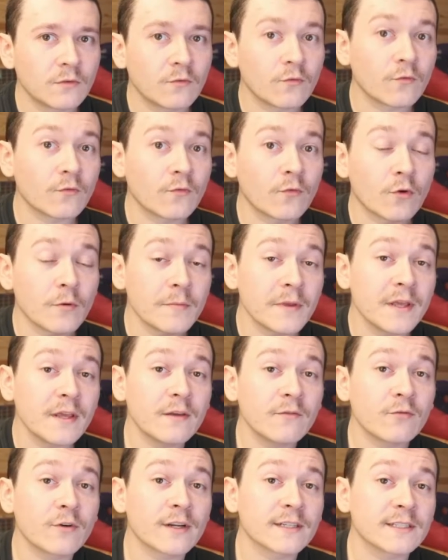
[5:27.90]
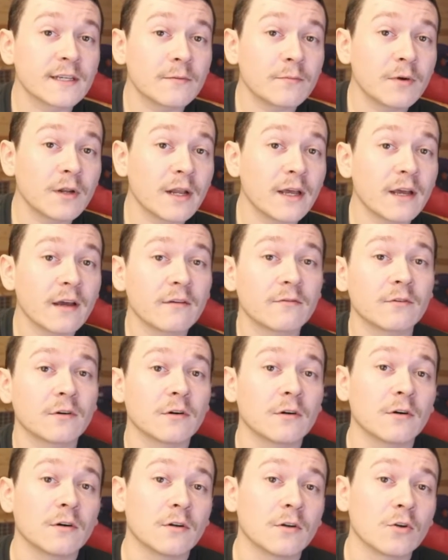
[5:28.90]
For me, for example, I have
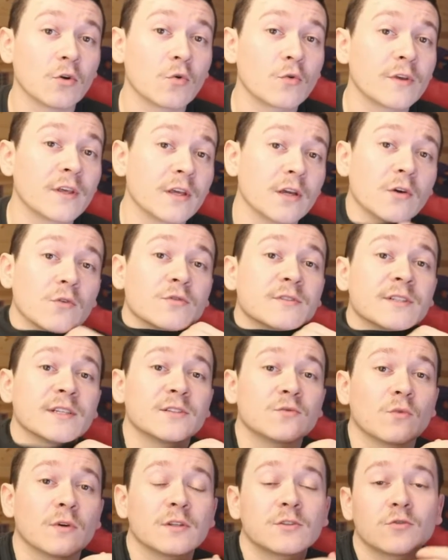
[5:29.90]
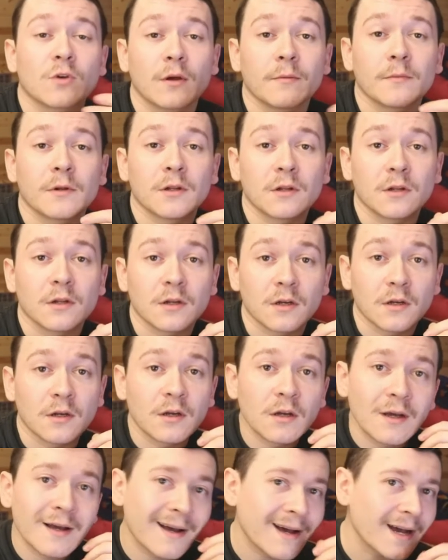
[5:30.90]
a louqe Ghost S1, so I'm an
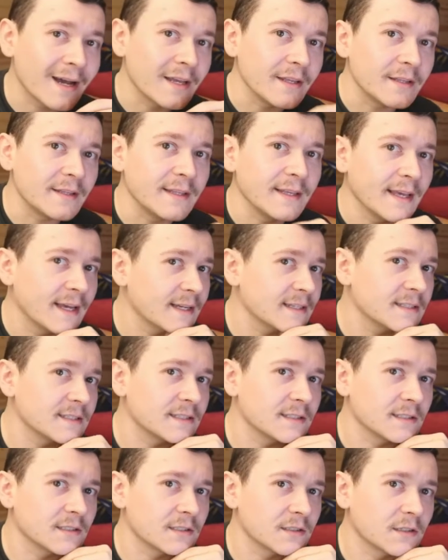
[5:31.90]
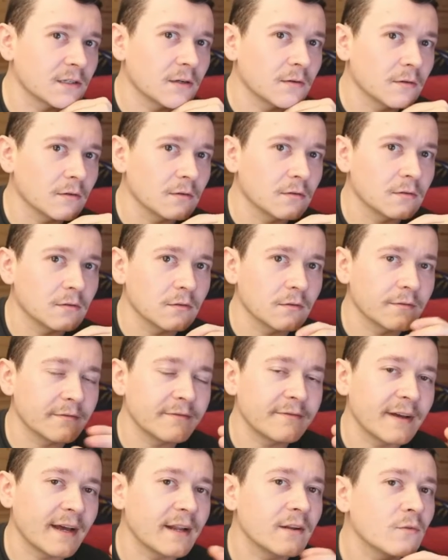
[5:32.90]
ITX
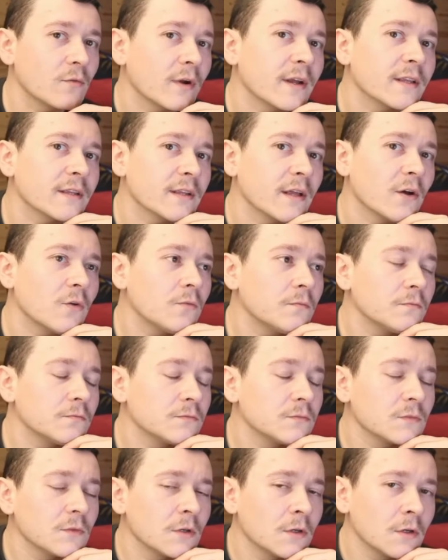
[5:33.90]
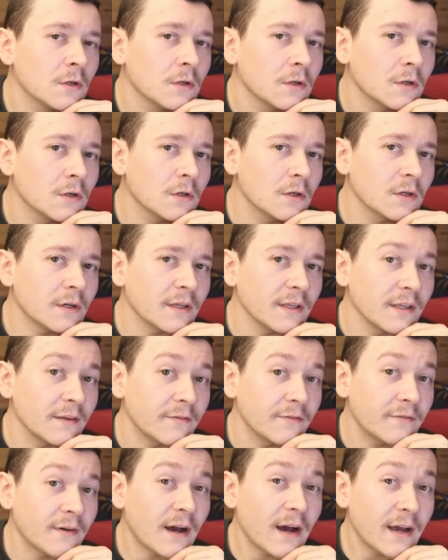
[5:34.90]
fan right now.
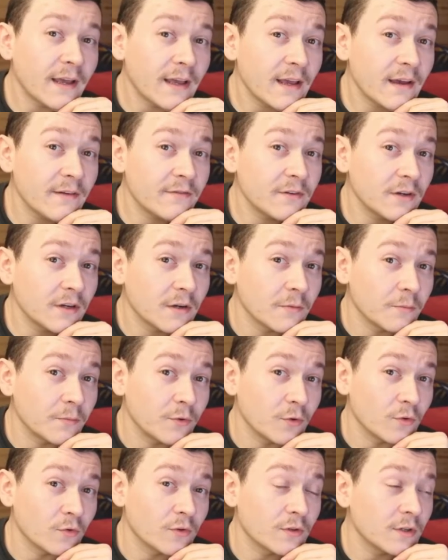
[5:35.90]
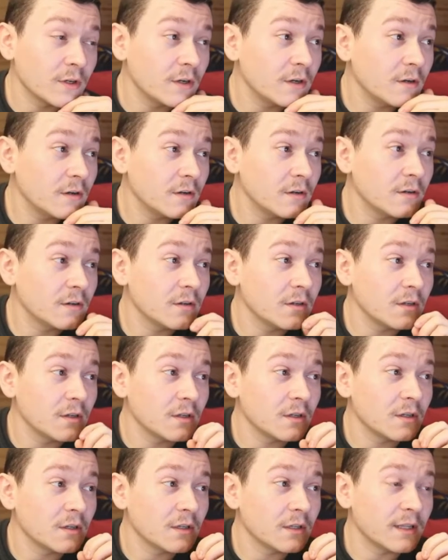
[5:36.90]
If I have a computer
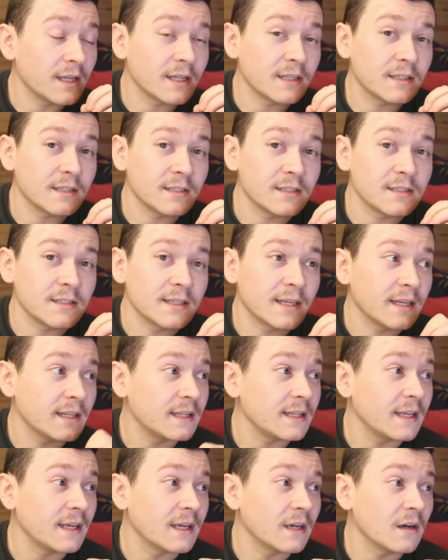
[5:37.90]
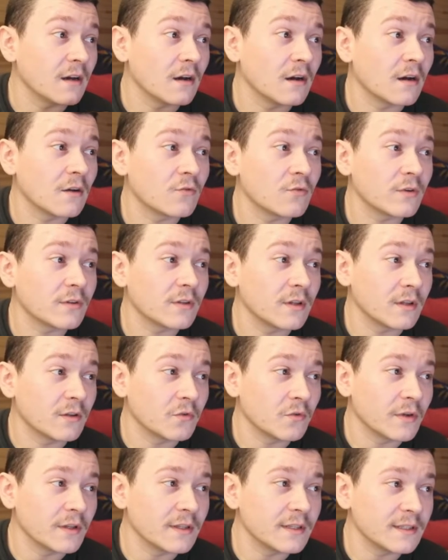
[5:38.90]
that is getting
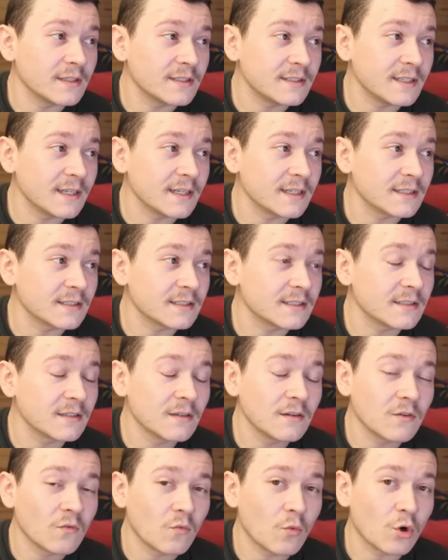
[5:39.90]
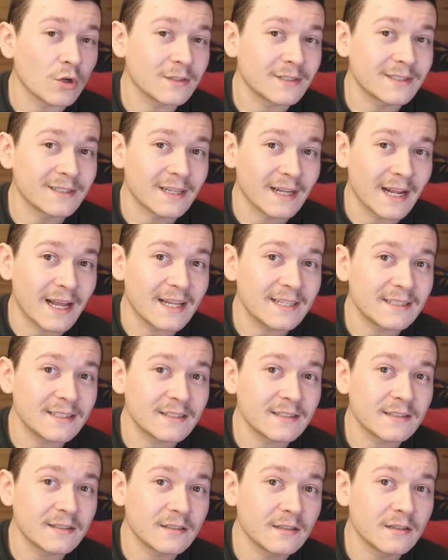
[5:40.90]
126 watts
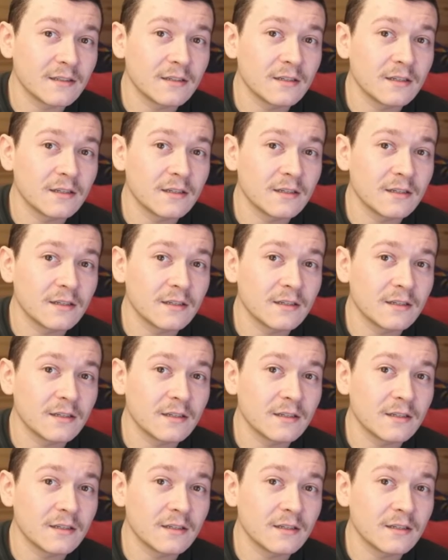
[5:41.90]
less